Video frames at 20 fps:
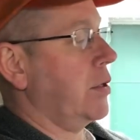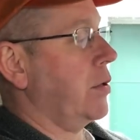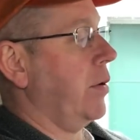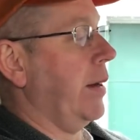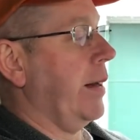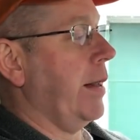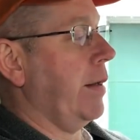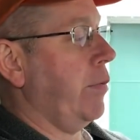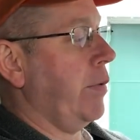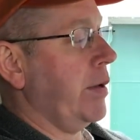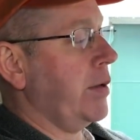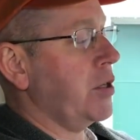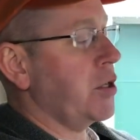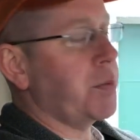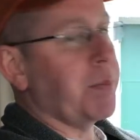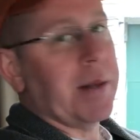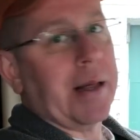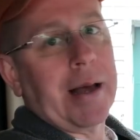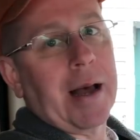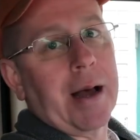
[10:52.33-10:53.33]
So we
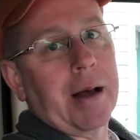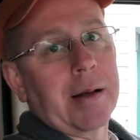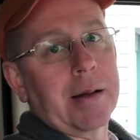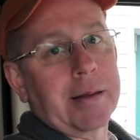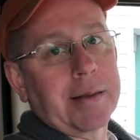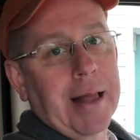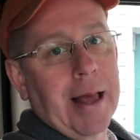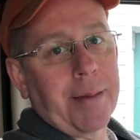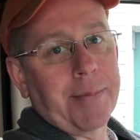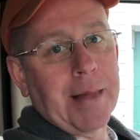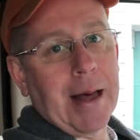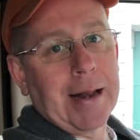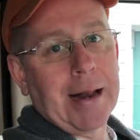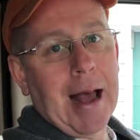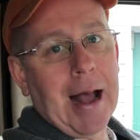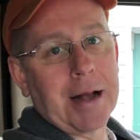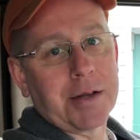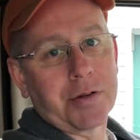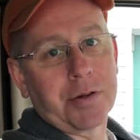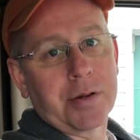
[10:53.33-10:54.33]
just play a name that
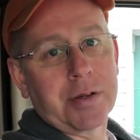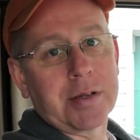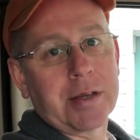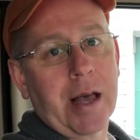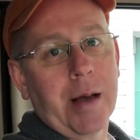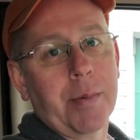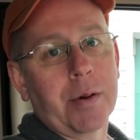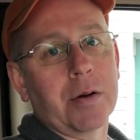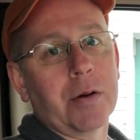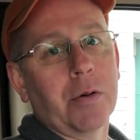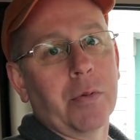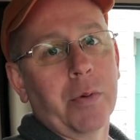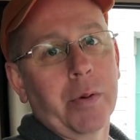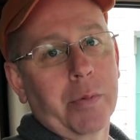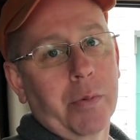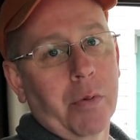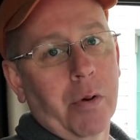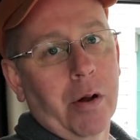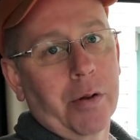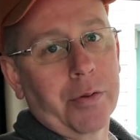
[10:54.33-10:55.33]
hazardous chemical
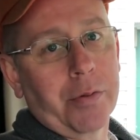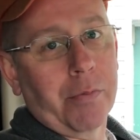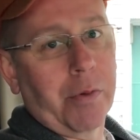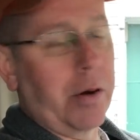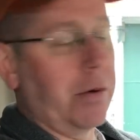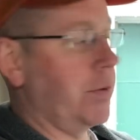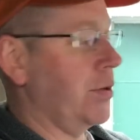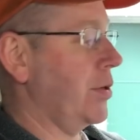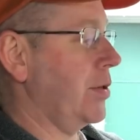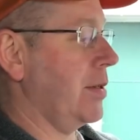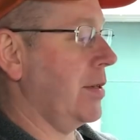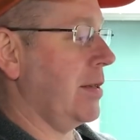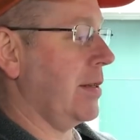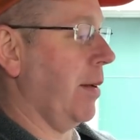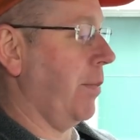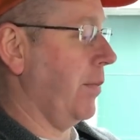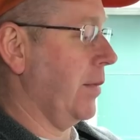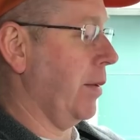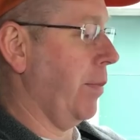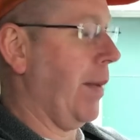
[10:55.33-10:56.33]
when we're on the road, just
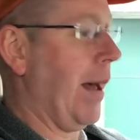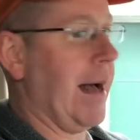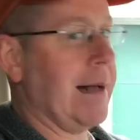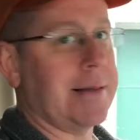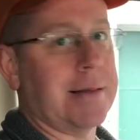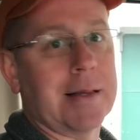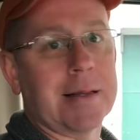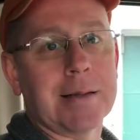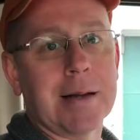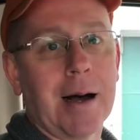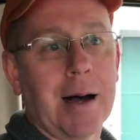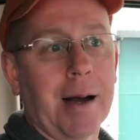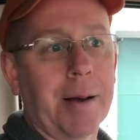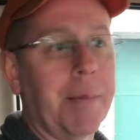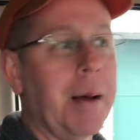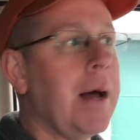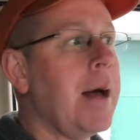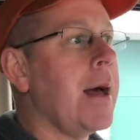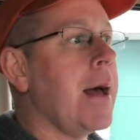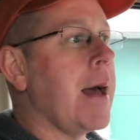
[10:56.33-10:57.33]
something to pass the time.